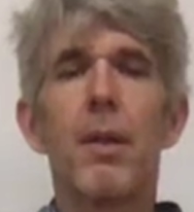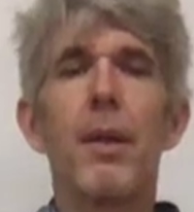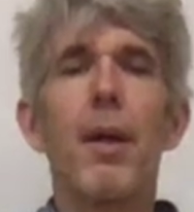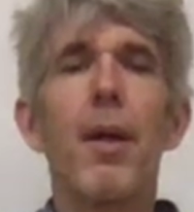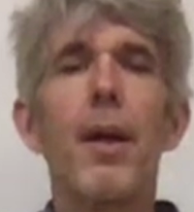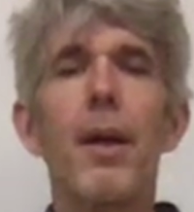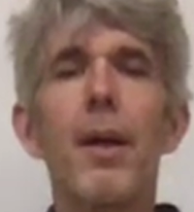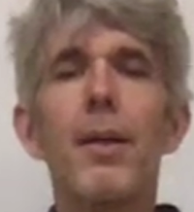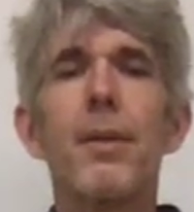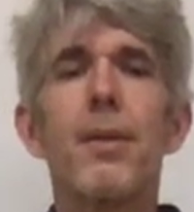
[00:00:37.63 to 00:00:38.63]

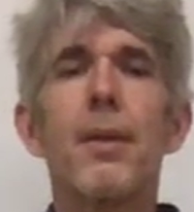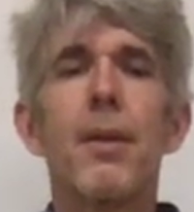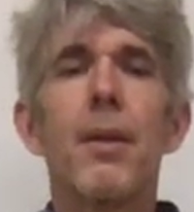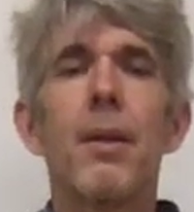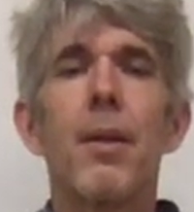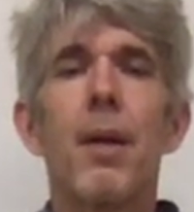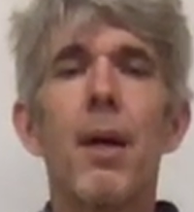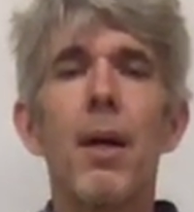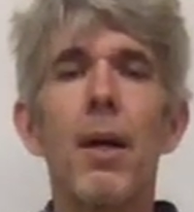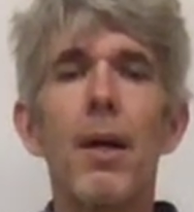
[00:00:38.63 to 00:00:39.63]
that
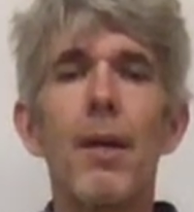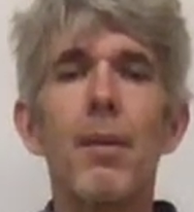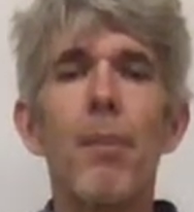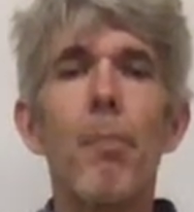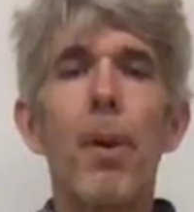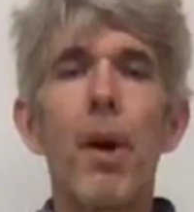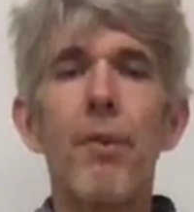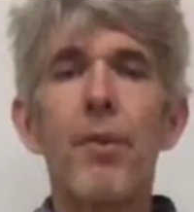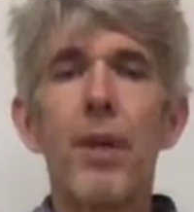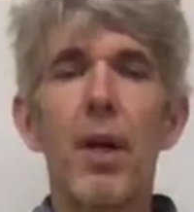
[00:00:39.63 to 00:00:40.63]
is
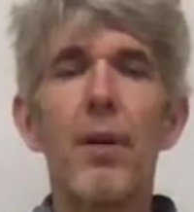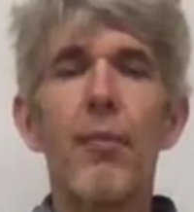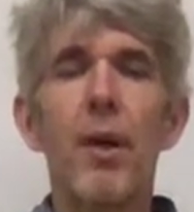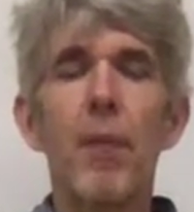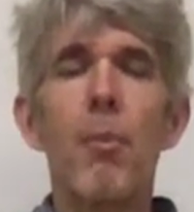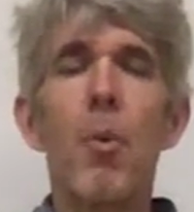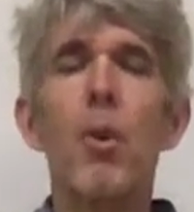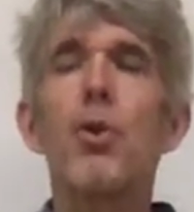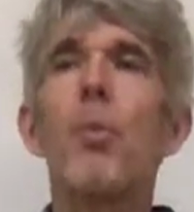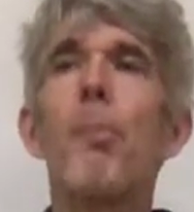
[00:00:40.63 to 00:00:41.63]
above the diaphragm or
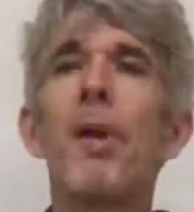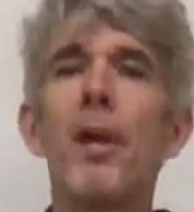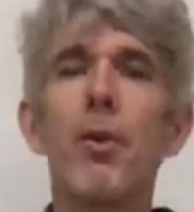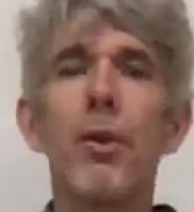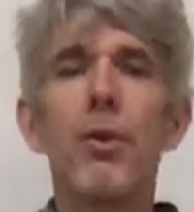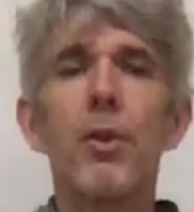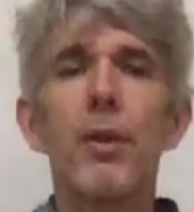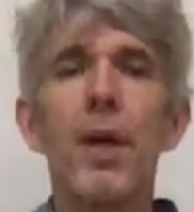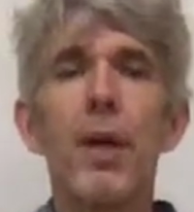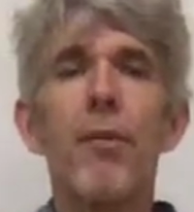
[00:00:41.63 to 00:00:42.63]
superior to the
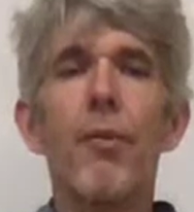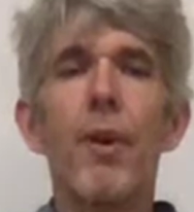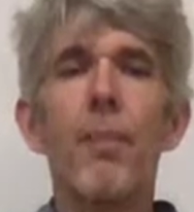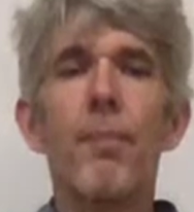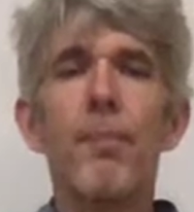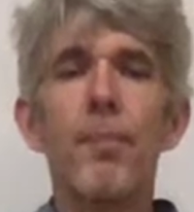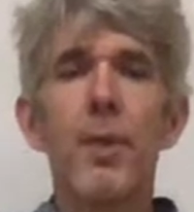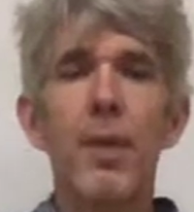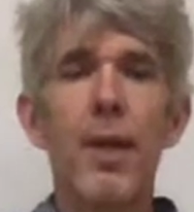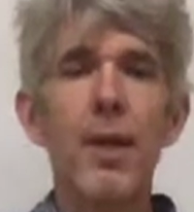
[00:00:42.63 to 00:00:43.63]
diaphragm.
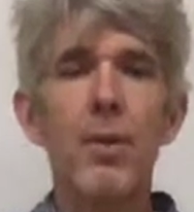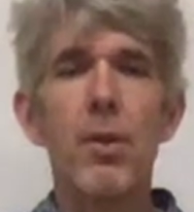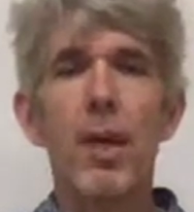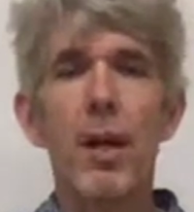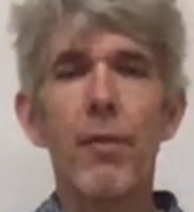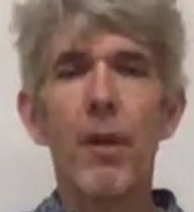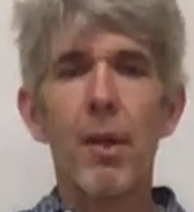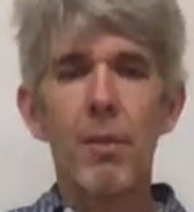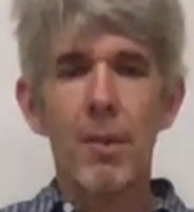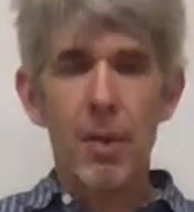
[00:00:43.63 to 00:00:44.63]
Okay, so the
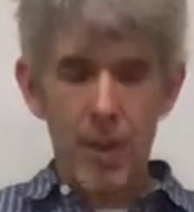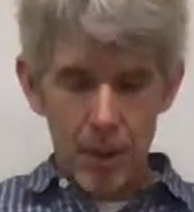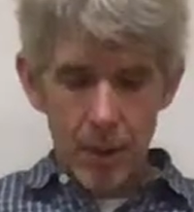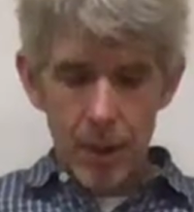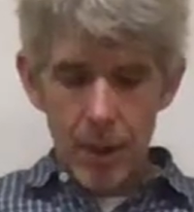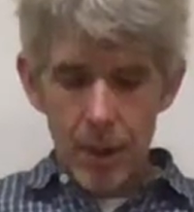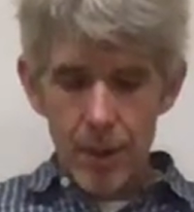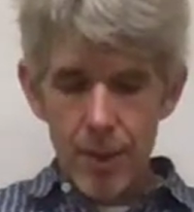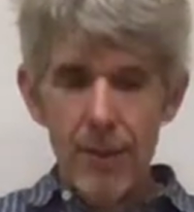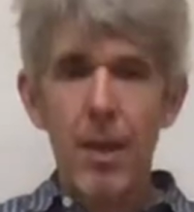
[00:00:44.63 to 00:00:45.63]
diaphragm is a
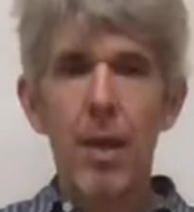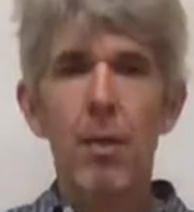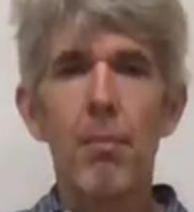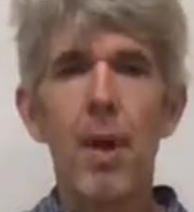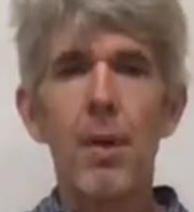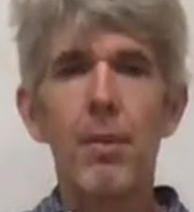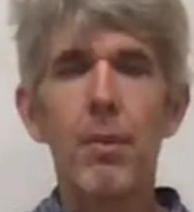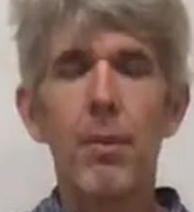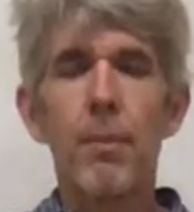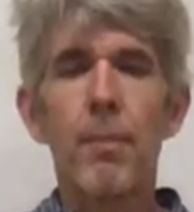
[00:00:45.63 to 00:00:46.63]
skeletal
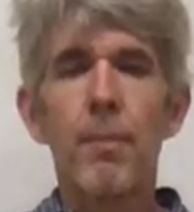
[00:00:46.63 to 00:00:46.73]
muscle